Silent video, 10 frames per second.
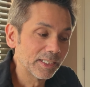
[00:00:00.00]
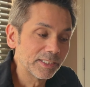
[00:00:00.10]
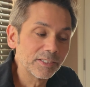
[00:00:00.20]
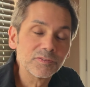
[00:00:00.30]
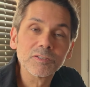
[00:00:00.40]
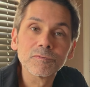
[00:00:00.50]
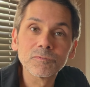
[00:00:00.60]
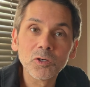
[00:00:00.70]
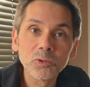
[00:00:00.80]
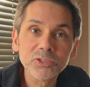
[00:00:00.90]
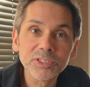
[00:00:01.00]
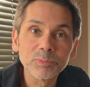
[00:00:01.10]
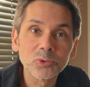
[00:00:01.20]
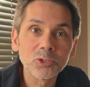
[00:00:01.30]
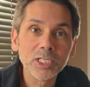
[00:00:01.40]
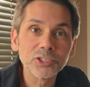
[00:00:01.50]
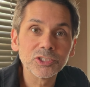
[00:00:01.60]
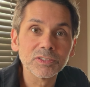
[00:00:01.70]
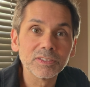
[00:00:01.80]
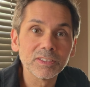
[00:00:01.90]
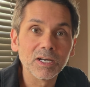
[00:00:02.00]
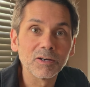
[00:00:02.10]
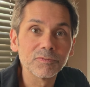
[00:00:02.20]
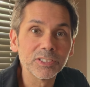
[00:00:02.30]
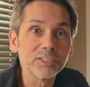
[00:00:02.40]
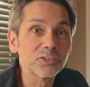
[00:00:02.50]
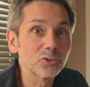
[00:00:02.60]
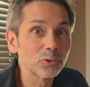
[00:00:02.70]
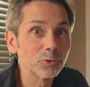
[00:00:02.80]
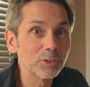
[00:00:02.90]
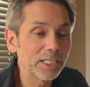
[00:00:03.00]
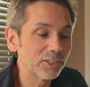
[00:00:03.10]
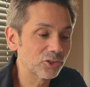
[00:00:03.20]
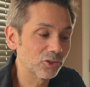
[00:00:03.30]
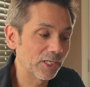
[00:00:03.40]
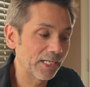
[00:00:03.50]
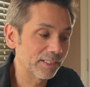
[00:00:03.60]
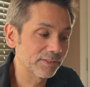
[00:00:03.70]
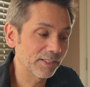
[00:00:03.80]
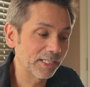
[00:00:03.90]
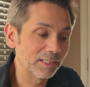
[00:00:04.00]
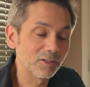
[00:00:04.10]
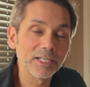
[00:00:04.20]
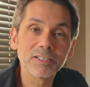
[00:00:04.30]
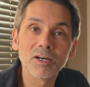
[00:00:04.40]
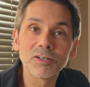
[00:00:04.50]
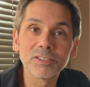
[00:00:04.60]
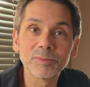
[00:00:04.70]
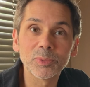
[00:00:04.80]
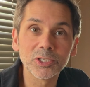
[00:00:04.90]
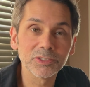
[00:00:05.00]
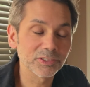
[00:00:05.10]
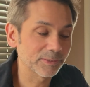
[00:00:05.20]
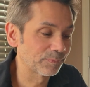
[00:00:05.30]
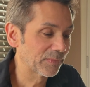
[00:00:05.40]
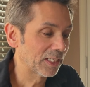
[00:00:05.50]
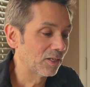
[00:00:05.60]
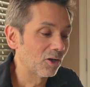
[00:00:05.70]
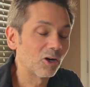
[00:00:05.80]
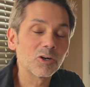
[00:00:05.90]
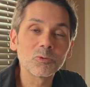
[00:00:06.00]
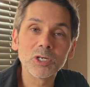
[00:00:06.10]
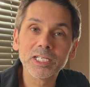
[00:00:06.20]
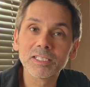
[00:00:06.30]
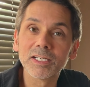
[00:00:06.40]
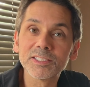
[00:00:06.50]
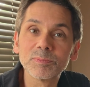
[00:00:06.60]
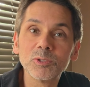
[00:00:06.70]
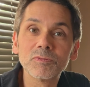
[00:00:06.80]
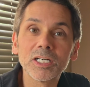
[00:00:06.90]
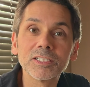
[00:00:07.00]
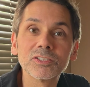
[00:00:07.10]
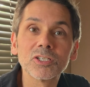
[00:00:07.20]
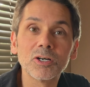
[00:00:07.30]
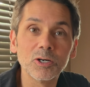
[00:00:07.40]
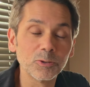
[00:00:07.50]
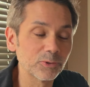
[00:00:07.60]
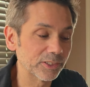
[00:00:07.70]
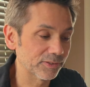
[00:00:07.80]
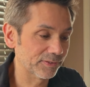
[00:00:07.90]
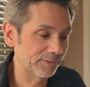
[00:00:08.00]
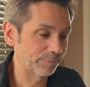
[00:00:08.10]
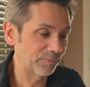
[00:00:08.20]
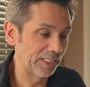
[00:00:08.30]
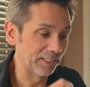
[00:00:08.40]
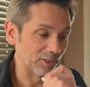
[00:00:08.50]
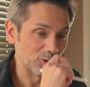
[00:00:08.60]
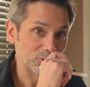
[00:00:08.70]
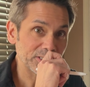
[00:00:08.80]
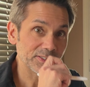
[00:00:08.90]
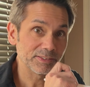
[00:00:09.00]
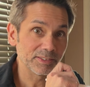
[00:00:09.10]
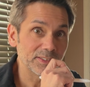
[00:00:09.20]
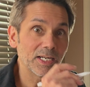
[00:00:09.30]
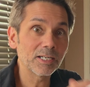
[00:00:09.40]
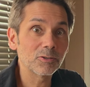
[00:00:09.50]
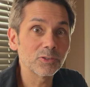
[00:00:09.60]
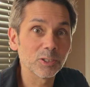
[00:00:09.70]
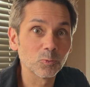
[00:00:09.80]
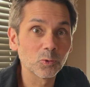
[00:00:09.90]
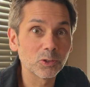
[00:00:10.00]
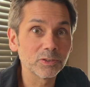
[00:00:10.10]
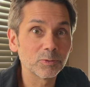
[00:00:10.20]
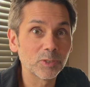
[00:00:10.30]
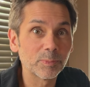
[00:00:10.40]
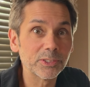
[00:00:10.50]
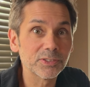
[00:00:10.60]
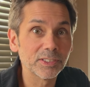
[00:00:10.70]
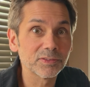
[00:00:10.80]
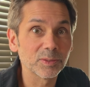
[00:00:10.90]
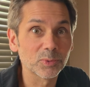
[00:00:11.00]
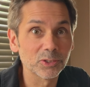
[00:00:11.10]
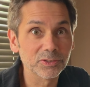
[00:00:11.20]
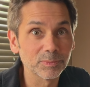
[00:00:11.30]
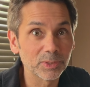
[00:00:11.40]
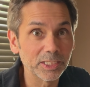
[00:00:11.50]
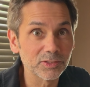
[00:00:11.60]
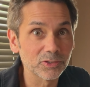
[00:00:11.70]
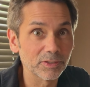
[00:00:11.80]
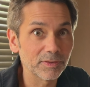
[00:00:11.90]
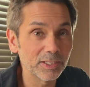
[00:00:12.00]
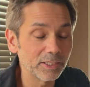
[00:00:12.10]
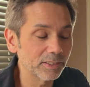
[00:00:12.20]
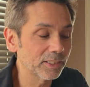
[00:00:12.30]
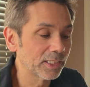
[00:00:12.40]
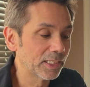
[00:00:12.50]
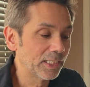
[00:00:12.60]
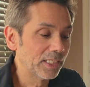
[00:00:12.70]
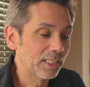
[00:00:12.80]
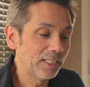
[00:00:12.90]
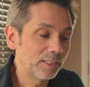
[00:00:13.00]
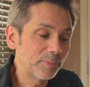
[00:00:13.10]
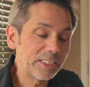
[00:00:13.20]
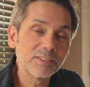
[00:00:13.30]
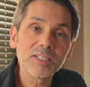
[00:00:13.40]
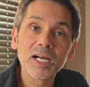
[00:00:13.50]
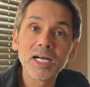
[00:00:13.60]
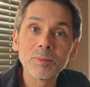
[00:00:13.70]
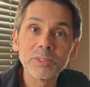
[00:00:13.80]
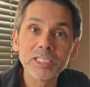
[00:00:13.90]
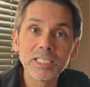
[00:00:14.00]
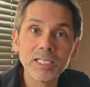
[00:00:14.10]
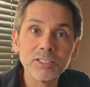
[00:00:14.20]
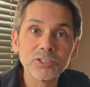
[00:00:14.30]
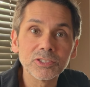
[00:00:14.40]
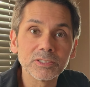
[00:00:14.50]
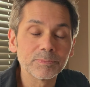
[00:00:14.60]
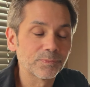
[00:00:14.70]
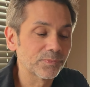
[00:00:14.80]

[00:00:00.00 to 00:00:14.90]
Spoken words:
gives a false impression of his true nature as a lighthearted person. All right, let's move on to onus. And onus is a noun, a word that represents a person, place, or a thing, and it means obligation.